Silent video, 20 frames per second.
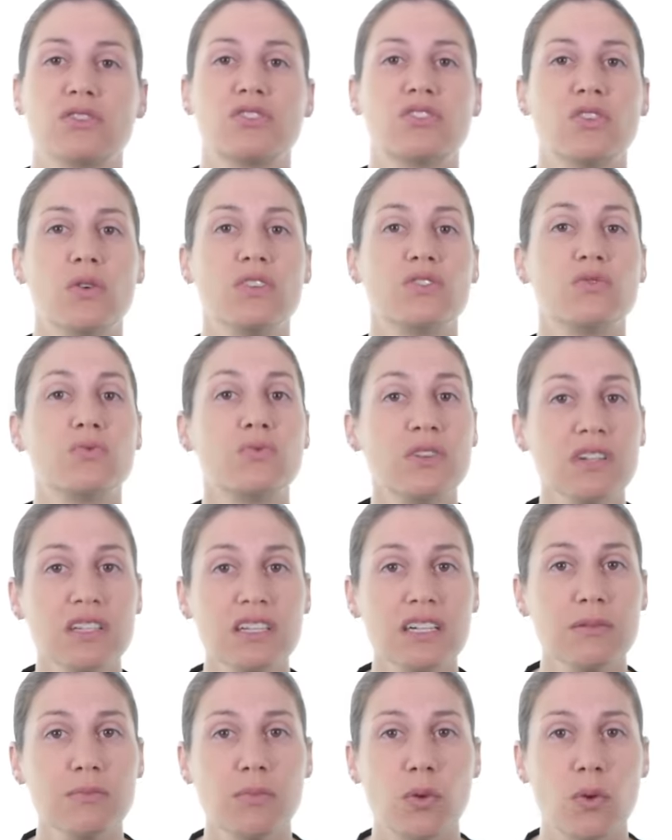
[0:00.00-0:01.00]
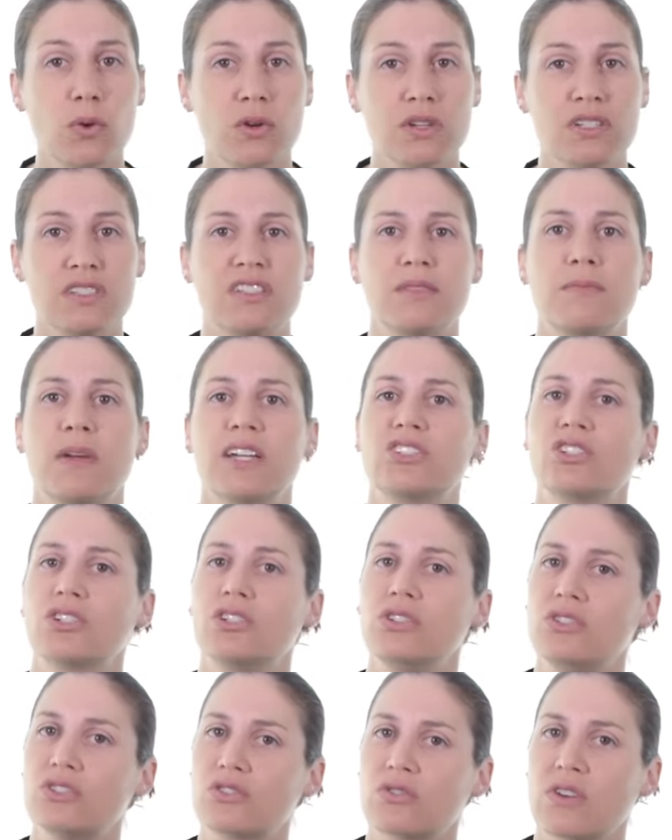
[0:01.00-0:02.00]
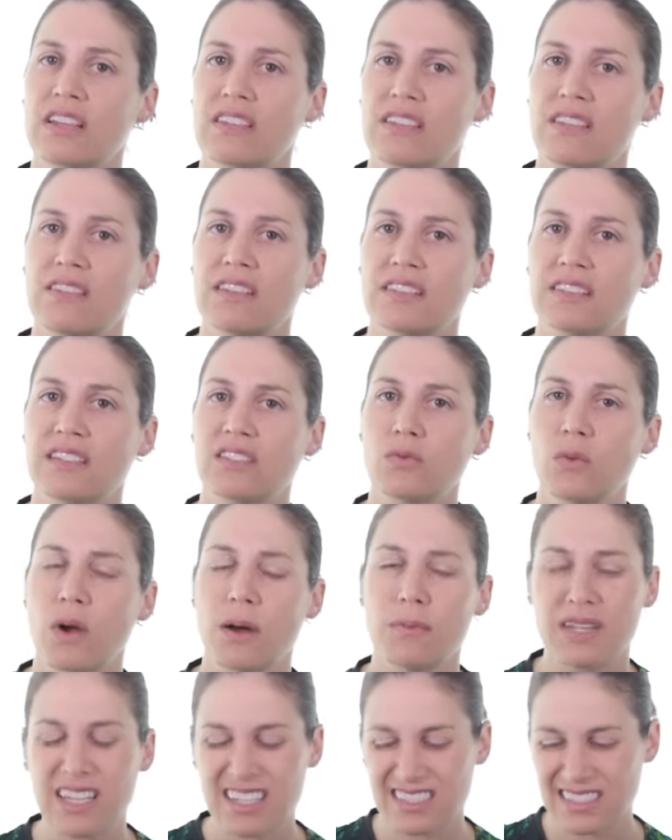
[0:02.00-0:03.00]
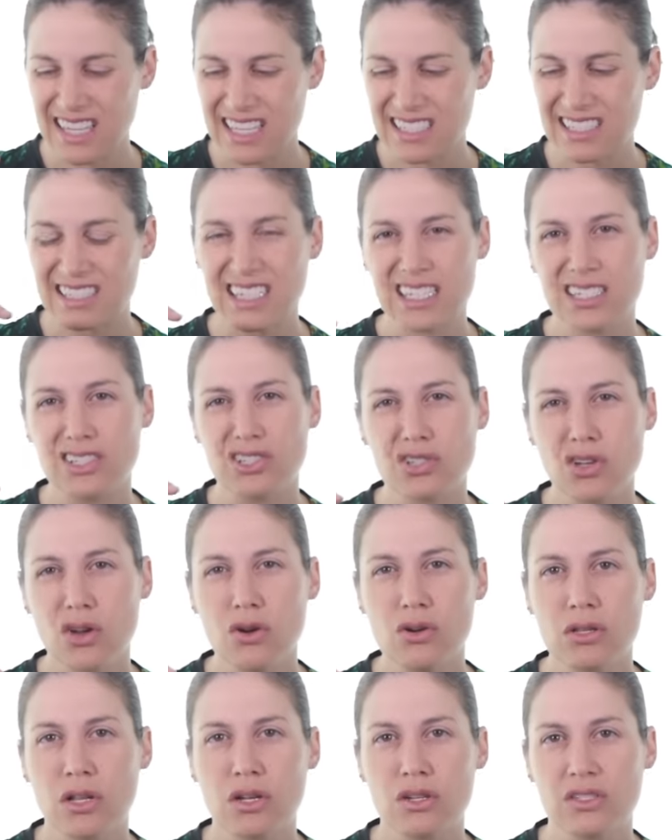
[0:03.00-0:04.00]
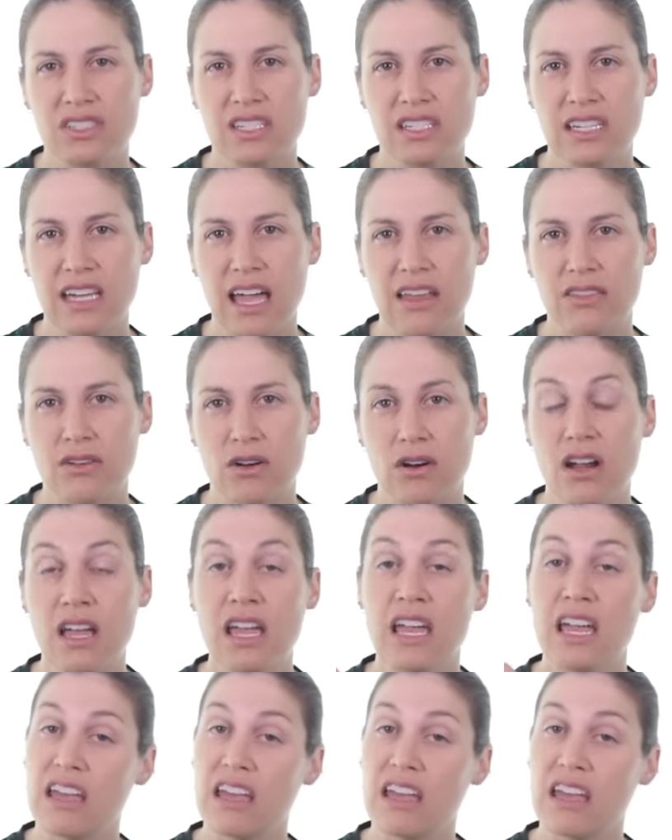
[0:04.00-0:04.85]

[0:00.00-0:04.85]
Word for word: So it's really important to make sure you strengthen this as well because they sit so close together.